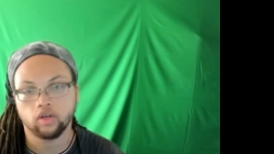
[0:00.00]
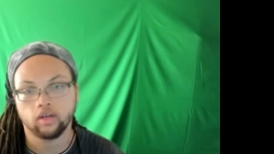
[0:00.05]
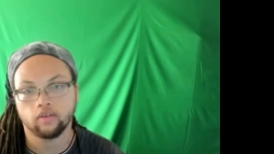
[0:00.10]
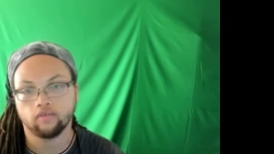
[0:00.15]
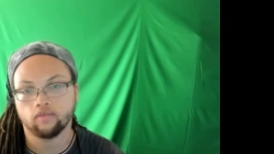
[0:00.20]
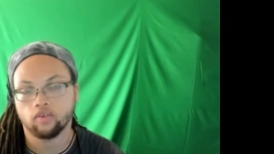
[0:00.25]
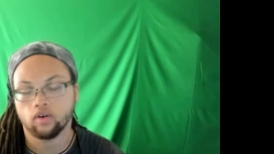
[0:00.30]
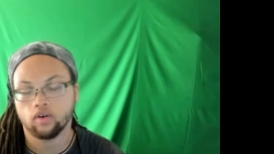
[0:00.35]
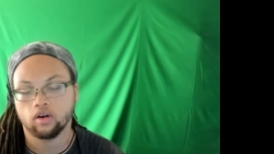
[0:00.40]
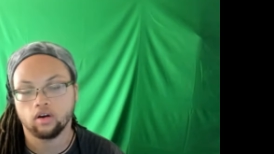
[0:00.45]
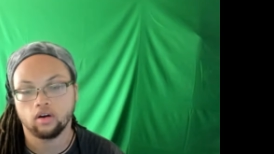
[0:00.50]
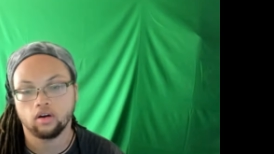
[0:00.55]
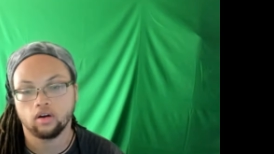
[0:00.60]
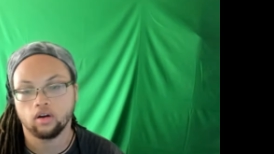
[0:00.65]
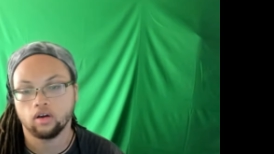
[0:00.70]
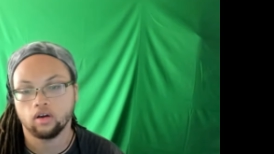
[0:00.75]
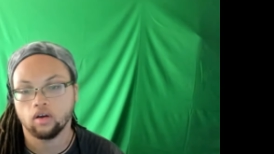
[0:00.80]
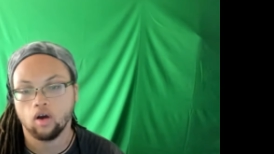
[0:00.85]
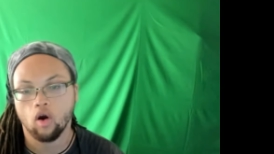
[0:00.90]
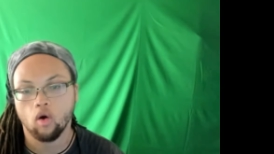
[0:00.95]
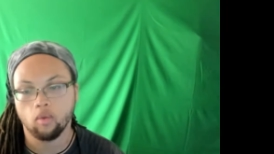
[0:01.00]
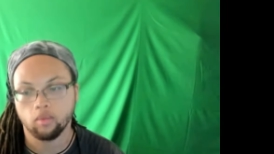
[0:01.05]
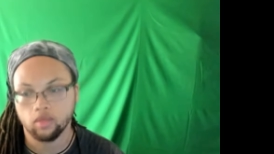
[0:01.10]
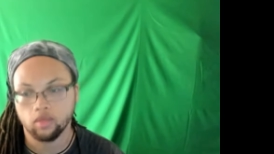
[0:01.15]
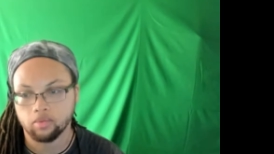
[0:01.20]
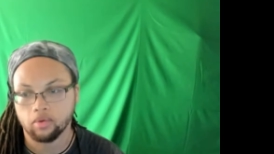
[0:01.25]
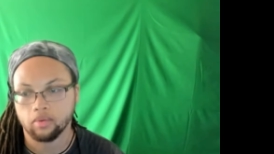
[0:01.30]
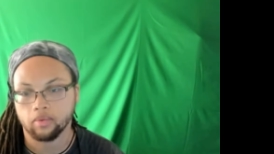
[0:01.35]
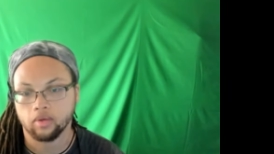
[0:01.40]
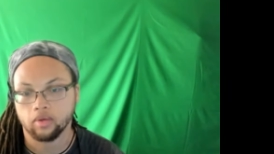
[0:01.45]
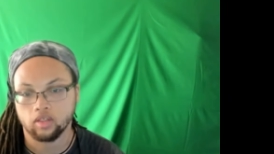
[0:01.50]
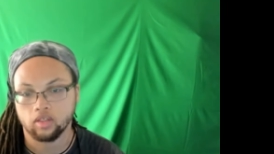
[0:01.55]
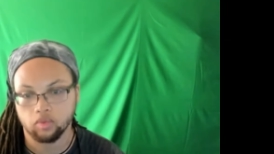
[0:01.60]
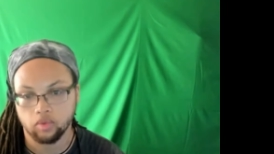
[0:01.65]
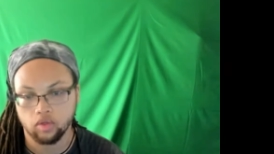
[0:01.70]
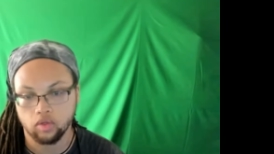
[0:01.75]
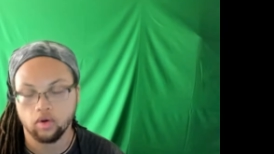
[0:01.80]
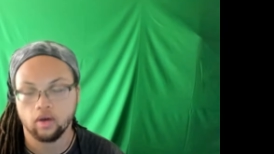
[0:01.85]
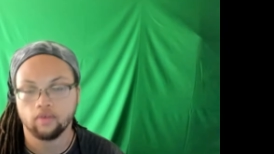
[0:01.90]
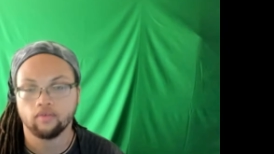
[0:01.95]
for homeless people because we
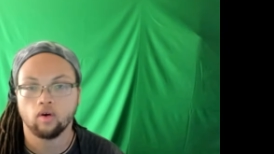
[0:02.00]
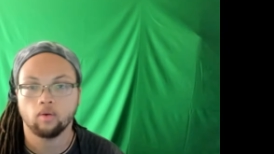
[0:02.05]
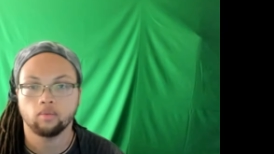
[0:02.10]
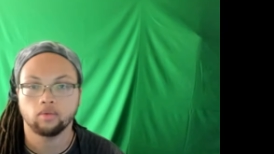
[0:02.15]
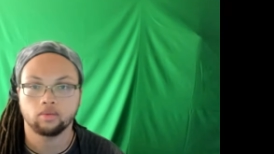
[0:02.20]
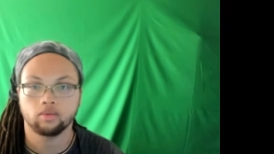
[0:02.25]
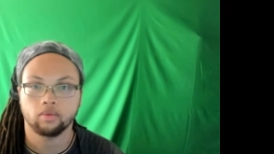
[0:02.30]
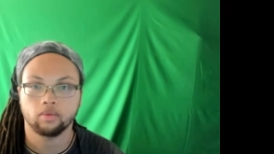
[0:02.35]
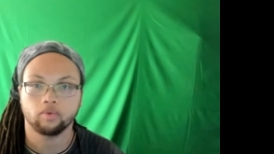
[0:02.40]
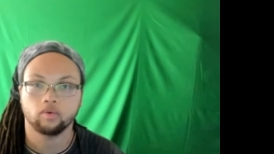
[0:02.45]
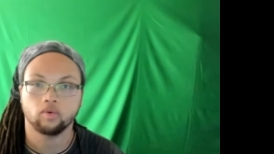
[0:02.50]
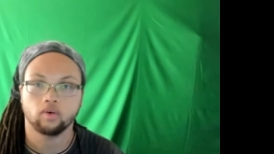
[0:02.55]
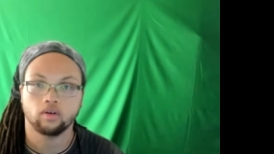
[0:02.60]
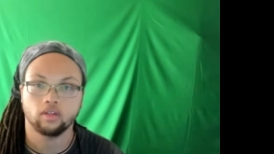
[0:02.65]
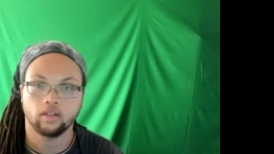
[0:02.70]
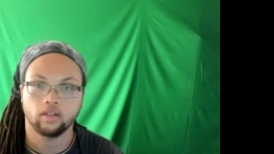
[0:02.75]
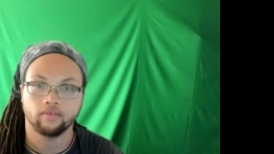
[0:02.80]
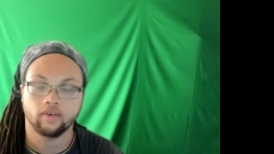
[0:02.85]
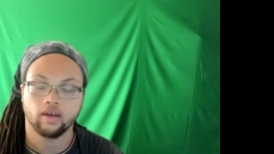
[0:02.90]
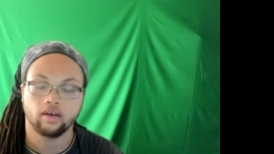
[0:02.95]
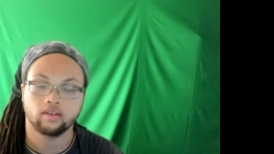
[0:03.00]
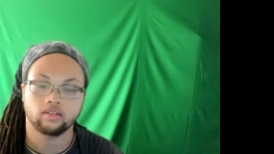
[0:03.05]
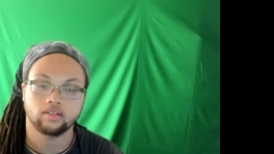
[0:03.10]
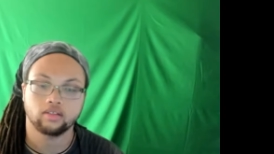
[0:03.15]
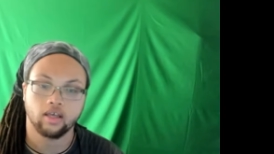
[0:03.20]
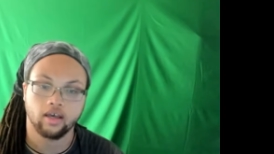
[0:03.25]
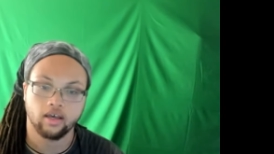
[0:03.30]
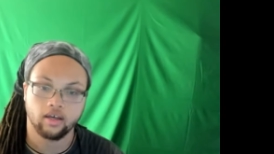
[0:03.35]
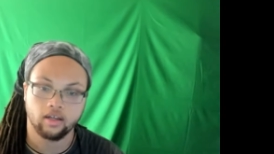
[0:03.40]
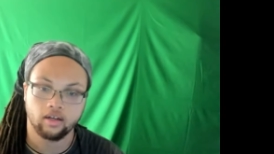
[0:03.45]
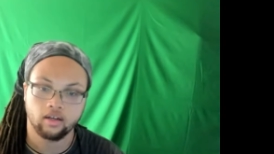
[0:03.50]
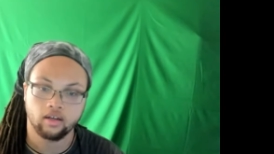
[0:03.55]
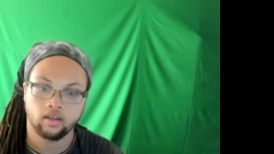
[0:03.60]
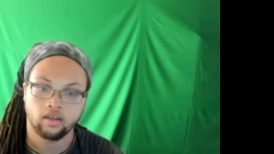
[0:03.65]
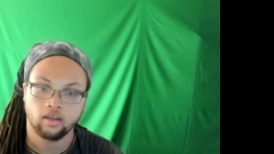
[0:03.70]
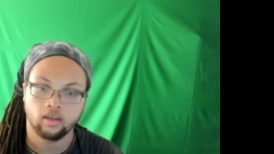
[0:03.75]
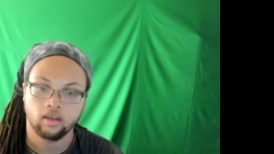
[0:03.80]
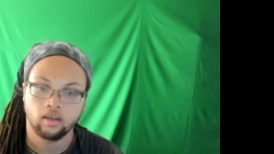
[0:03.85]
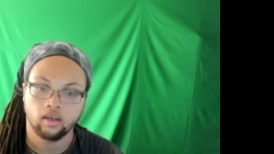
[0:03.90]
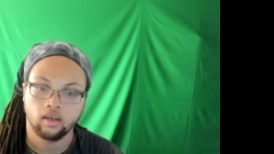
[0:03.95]
do have homeless people who are living outside,
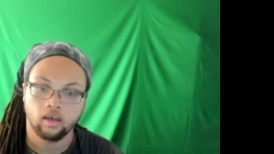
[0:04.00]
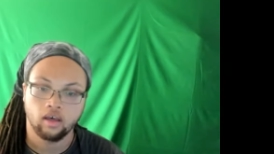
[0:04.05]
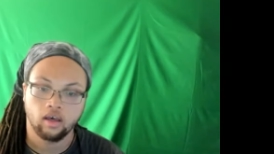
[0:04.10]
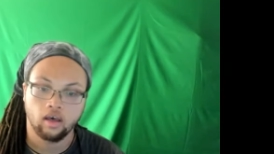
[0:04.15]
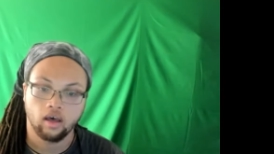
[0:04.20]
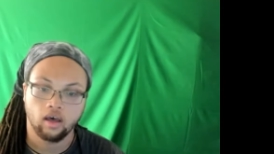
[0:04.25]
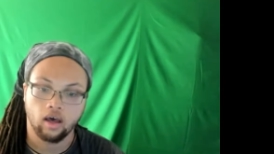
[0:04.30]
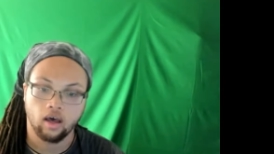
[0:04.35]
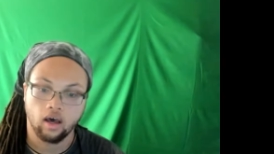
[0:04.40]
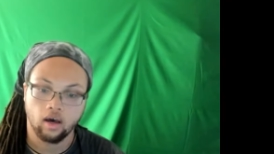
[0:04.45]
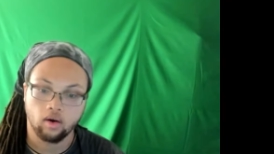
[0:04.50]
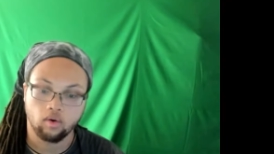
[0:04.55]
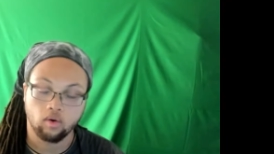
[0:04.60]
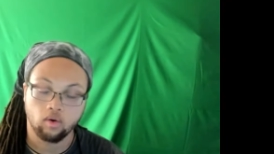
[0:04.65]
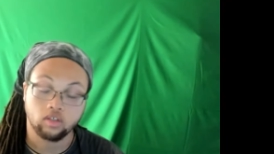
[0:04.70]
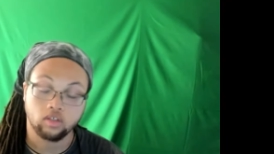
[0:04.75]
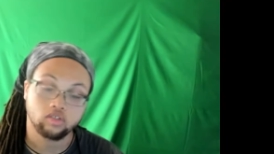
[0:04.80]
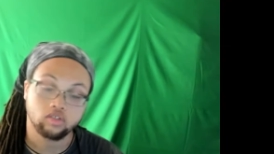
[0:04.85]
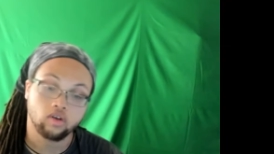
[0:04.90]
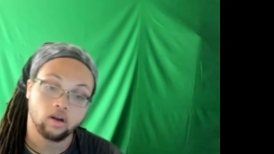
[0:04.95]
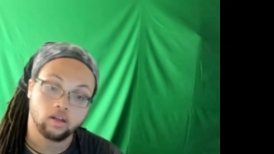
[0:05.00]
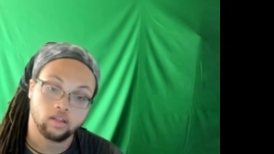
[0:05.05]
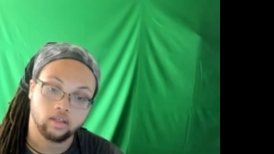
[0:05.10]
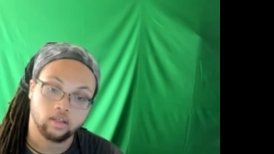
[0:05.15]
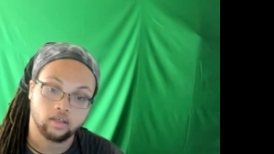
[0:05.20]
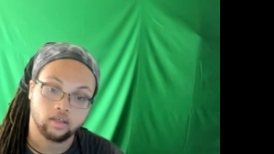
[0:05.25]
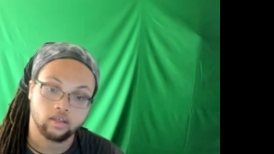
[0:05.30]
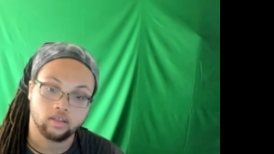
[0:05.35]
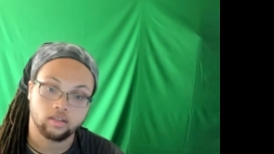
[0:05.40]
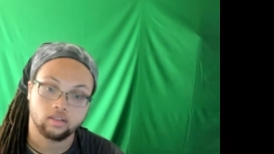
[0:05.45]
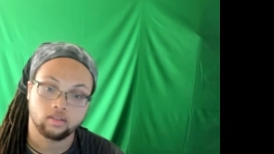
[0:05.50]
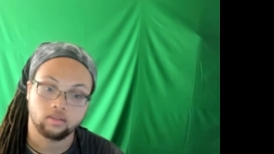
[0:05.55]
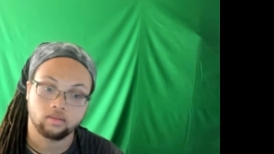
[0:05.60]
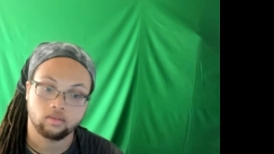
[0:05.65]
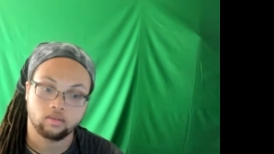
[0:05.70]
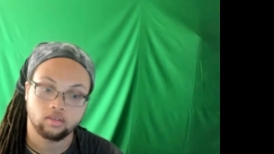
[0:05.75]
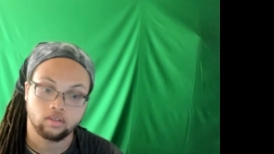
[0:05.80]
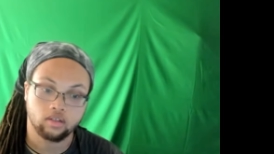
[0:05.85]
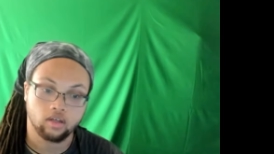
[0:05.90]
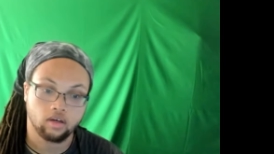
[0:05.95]
who are struggling, and
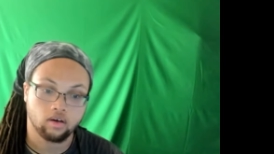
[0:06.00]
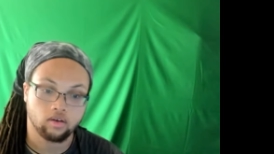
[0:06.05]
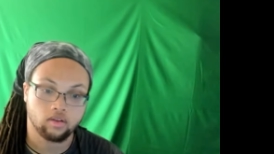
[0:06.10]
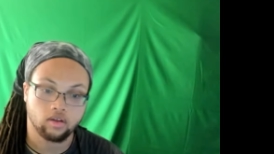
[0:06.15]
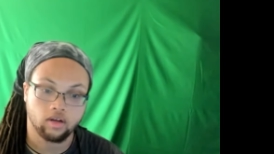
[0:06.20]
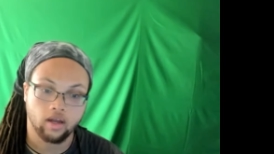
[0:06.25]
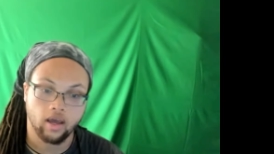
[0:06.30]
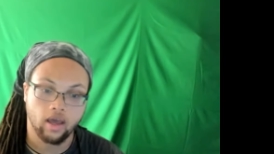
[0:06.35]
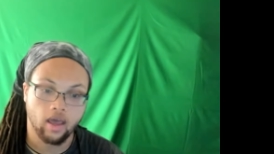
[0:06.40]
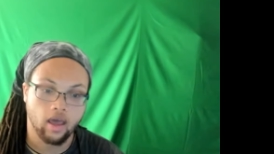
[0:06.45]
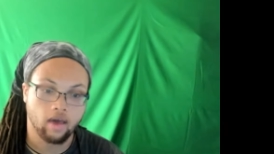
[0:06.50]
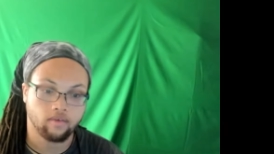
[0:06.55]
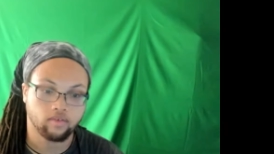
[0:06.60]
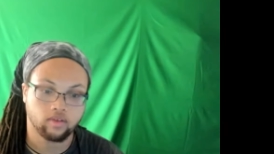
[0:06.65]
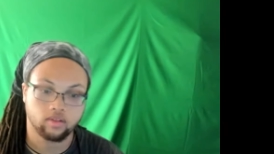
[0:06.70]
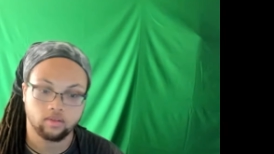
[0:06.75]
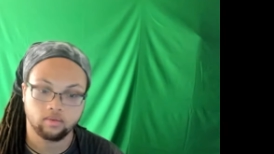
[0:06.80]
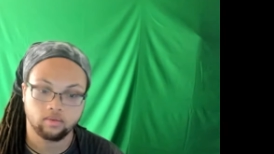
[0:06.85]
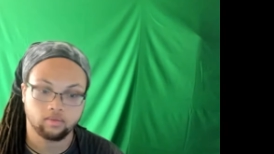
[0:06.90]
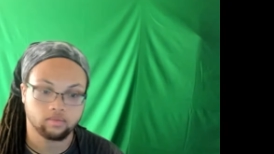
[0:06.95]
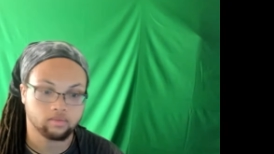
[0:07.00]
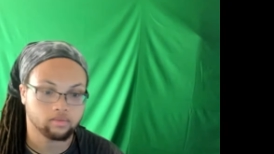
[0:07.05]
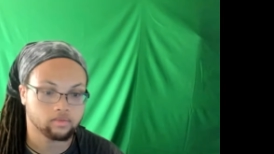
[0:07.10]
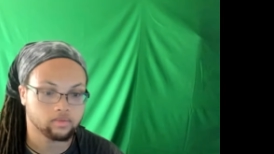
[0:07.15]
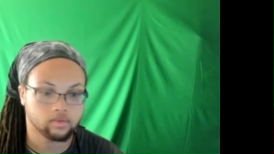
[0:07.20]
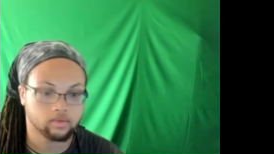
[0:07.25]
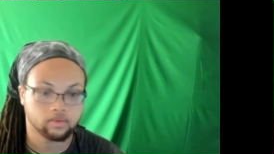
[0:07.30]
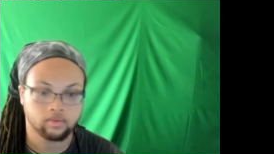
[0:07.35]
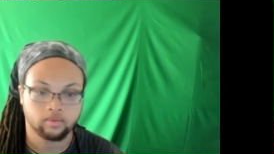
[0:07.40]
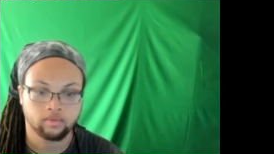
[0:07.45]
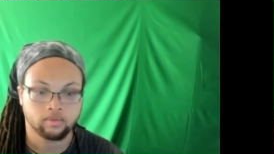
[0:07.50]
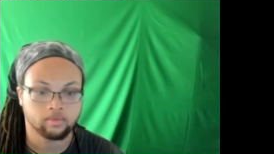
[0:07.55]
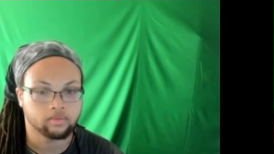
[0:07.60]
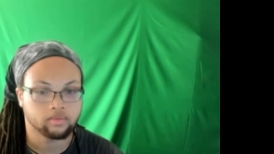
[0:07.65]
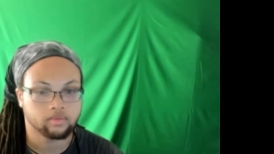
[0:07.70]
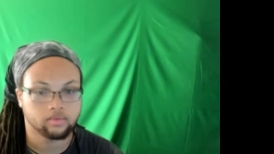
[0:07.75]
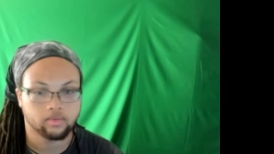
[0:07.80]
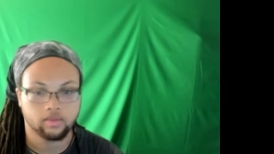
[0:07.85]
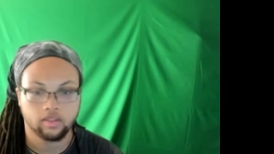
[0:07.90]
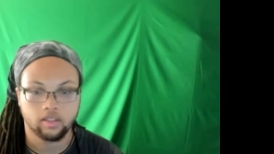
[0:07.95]
they're not having,
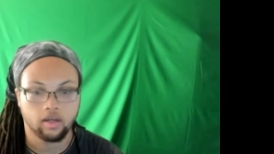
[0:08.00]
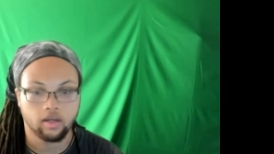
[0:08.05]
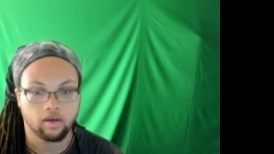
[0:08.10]
it